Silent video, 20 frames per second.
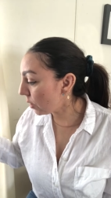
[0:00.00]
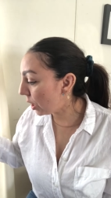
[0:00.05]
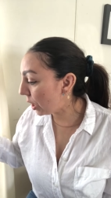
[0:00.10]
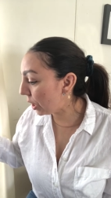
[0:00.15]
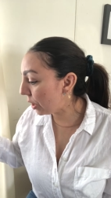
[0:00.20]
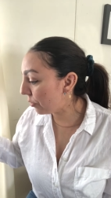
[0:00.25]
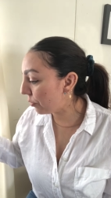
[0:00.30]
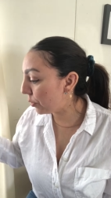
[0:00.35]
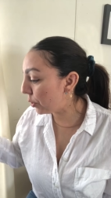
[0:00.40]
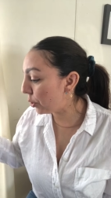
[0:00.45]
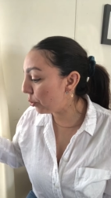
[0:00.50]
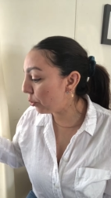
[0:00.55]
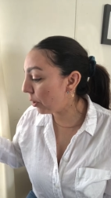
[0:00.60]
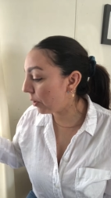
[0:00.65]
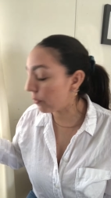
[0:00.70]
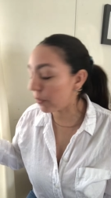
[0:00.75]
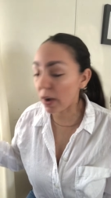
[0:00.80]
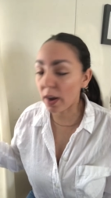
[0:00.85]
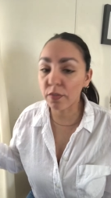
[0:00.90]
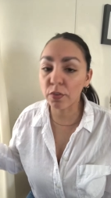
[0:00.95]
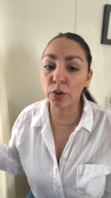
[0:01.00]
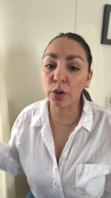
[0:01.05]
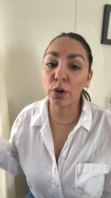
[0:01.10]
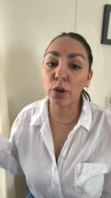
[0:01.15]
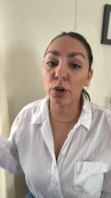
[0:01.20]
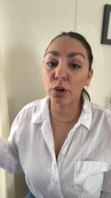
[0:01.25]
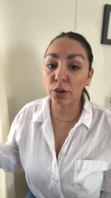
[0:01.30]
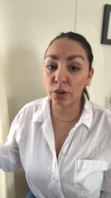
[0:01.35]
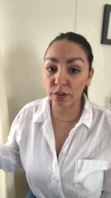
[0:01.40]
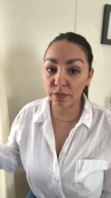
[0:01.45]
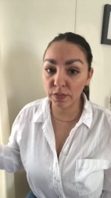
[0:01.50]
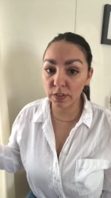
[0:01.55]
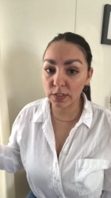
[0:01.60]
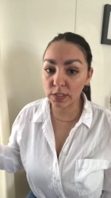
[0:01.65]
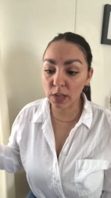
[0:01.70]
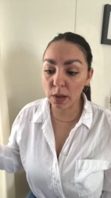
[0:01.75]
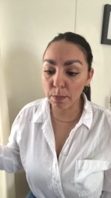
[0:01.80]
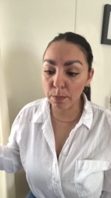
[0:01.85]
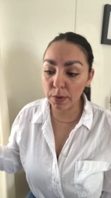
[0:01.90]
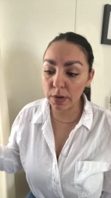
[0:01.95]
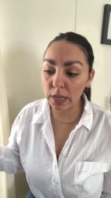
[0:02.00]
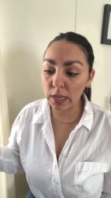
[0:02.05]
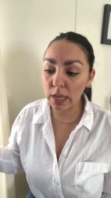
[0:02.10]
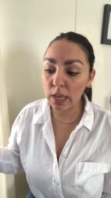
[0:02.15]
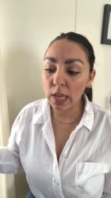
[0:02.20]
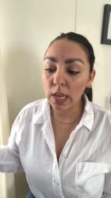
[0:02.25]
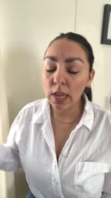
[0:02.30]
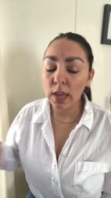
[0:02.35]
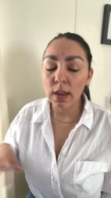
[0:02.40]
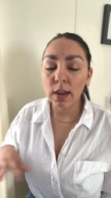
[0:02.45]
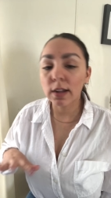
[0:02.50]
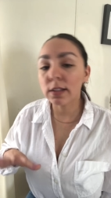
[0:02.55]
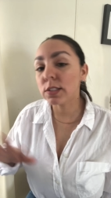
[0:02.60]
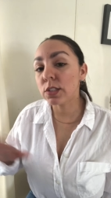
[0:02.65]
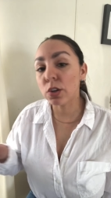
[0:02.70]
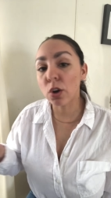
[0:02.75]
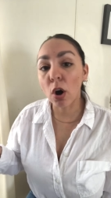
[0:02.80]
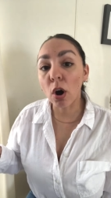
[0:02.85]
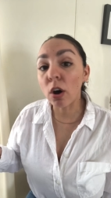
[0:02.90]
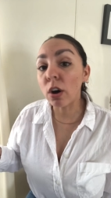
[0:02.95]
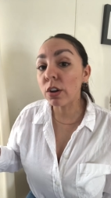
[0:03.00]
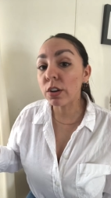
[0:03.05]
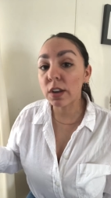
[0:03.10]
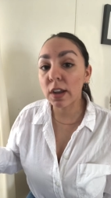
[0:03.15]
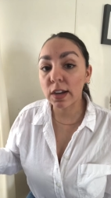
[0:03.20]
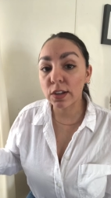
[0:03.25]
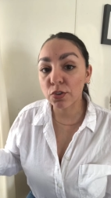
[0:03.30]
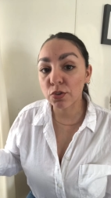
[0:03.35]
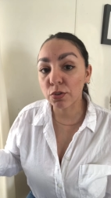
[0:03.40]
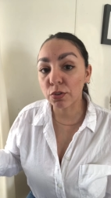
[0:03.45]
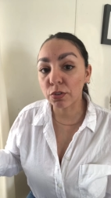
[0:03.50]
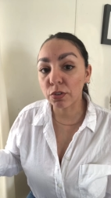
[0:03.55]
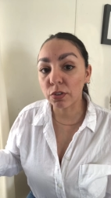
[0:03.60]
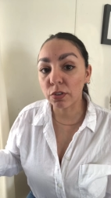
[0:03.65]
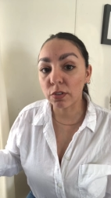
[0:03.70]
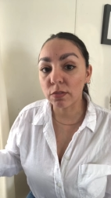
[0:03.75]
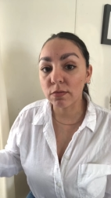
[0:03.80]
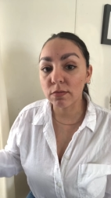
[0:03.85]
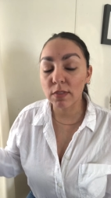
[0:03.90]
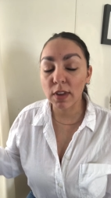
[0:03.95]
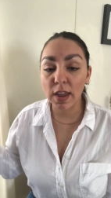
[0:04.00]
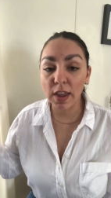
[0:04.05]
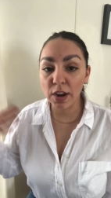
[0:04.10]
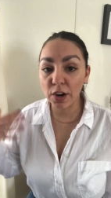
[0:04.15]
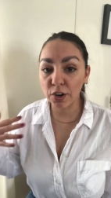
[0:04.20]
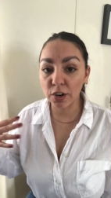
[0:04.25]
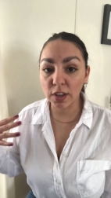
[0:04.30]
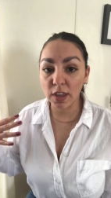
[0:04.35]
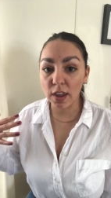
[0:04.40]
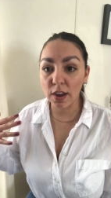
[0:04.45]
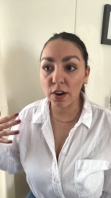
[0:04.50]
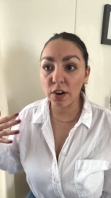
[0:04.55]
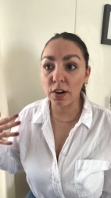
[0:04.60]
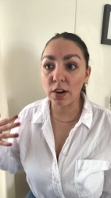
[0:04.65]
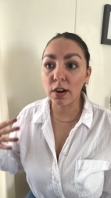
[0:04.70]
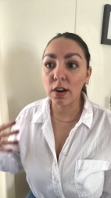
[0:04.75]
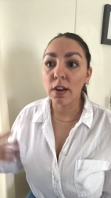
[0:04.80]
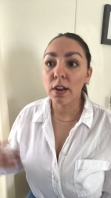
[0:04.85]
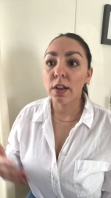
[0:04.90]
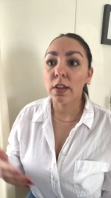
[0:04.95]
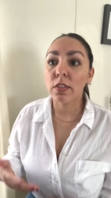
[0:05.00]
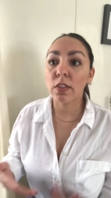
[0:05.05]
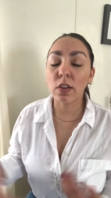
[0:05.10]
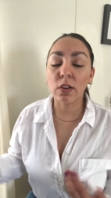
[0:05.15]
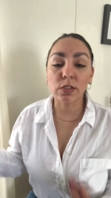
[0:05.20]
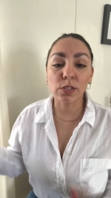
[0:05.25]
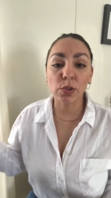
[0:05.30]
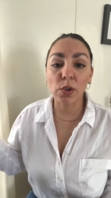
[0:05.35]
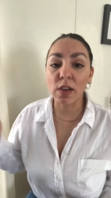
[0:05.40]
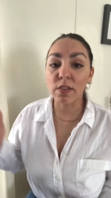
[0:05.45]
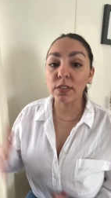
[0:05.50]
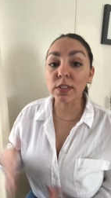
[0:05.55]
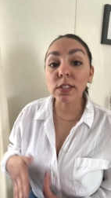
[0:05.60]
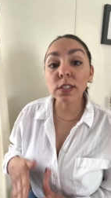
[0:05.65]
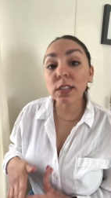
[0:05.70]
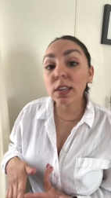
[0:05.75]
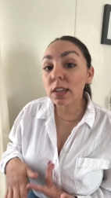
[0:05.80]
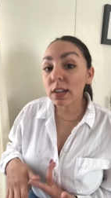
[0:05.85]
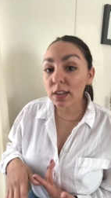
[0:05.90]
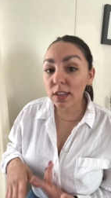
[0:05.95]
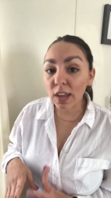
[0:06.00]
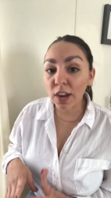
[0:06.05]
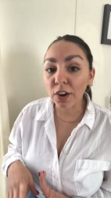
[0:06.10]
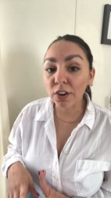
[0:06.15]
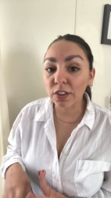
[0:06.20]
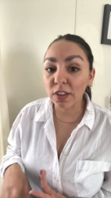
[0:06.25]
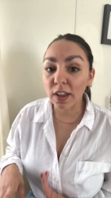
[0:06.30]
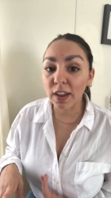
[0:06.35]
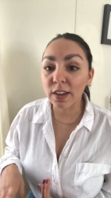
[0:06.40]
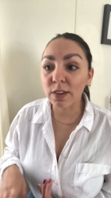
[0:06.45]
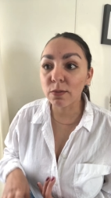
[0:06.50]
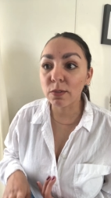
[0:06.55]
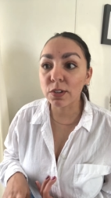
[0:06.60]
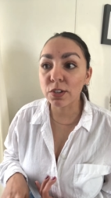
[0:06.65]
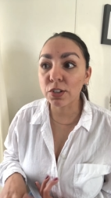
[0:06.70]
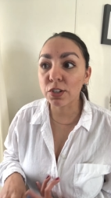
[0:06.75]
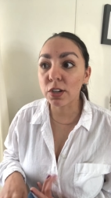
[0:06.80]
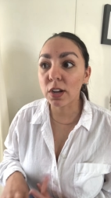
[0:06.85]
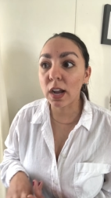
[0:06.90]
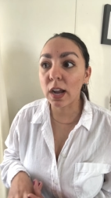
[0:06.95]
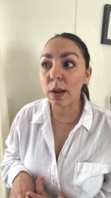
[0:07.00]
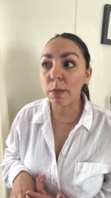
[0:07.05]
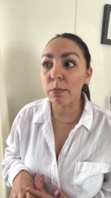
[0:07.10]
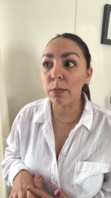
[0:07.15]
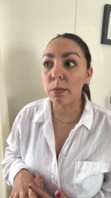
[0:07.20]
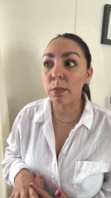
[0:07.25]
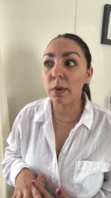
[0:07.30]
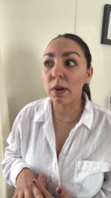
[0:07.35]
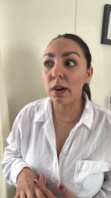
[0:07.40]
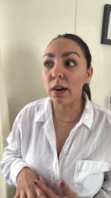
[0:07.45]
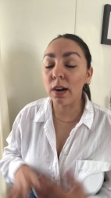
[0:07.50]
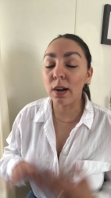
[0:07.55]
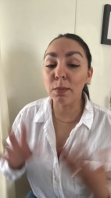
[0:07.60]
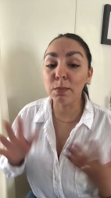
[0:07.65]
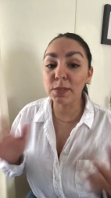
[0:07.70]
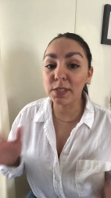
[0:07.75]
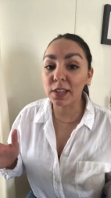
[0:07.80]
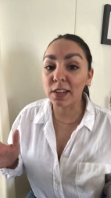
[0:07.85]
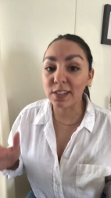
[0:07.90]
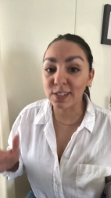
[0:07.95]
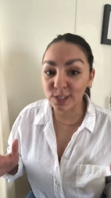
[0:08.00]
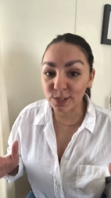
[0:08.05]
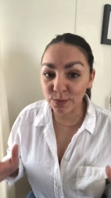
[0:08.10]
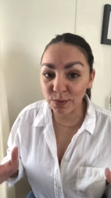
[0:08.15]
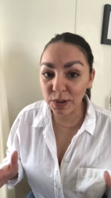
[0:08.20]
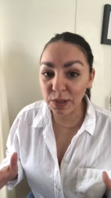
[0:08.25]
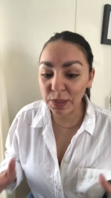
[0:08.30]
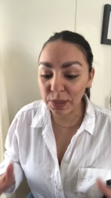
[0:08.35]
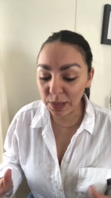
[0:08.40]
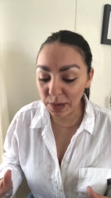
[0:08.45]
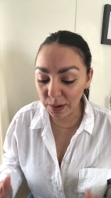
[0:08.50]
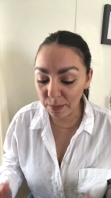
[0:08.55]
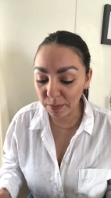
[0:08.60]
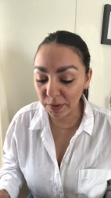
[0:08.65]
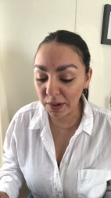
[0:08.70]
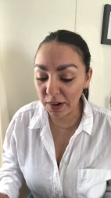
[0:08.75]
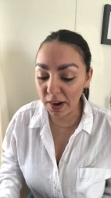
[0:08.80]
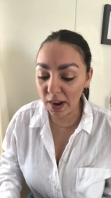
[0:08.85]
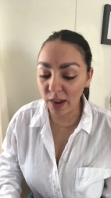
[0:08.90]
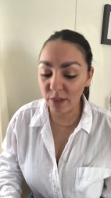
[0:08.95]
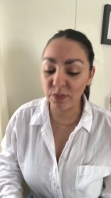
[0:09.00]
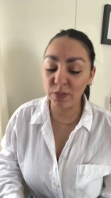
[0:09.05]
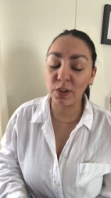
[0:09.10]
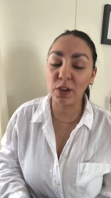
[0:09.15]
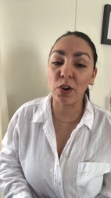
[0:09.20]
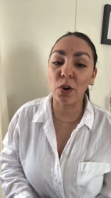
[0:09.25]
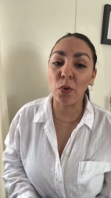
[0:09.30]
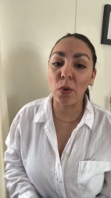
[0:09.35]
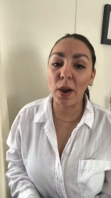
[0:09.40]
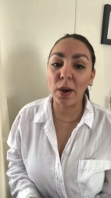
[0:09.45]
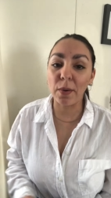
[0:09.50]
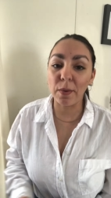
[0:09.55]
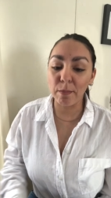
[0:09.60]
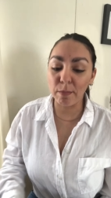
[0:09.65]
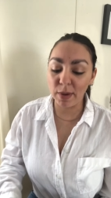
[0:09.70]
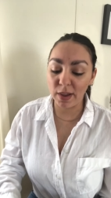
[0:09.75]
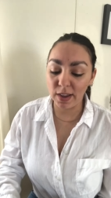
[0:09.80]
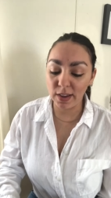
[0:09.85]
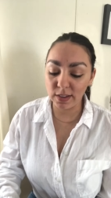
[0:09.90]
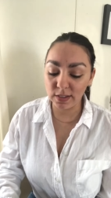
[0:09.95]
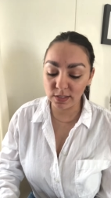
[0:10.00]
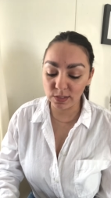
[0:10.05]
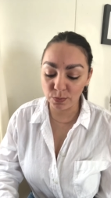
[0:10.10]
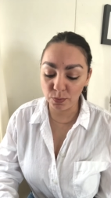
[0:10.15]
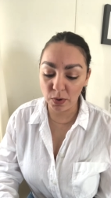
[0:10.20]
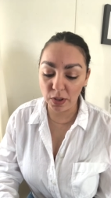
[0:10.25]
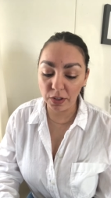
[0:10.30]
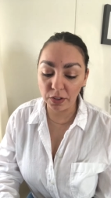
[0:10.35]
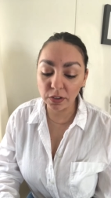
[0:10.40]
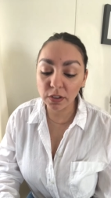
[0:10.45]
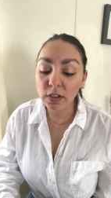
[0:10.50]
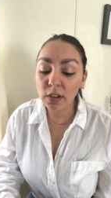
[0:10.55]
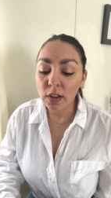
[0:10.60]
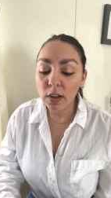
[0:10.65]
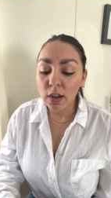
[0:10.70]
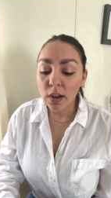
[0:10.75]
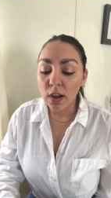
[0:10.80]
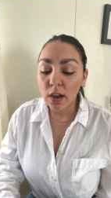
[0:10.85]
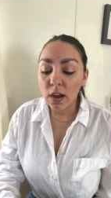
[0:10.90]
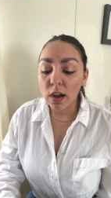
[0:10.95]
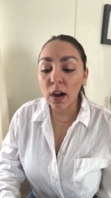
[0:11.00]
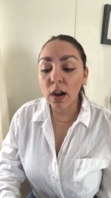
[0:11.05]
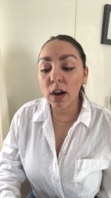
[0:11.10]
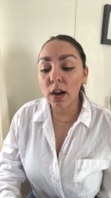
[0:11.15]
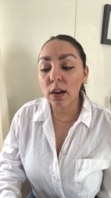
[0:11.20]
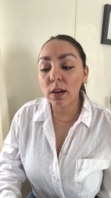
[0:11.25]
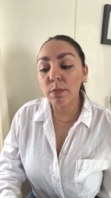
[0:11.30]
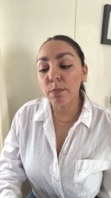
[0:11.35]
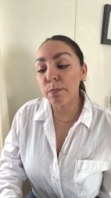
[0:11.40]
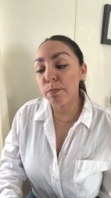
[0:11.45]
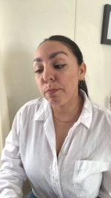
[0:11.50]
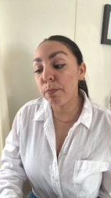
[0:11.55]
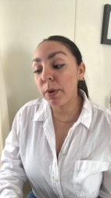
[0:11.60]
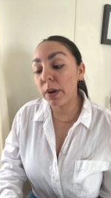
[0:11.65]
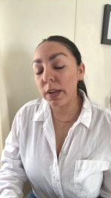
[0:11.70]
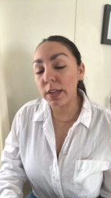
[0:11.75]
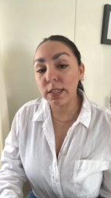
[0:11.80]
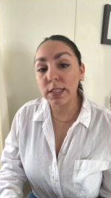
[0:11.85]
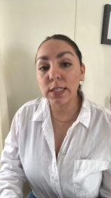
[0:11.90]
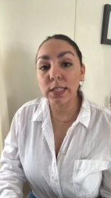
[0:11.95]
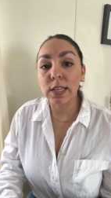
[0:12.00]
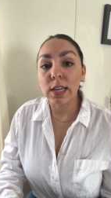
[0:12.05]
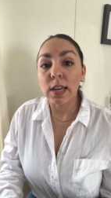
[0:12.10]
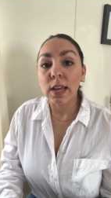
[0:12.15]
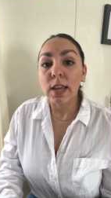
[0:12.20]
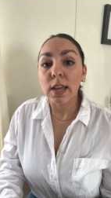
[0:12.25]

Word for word: if you have ever heard of this company, it's an all natural hair care. They also have a skincare line, which I'm obsessed with and I'm gonna have to go out and buy as well. Um, but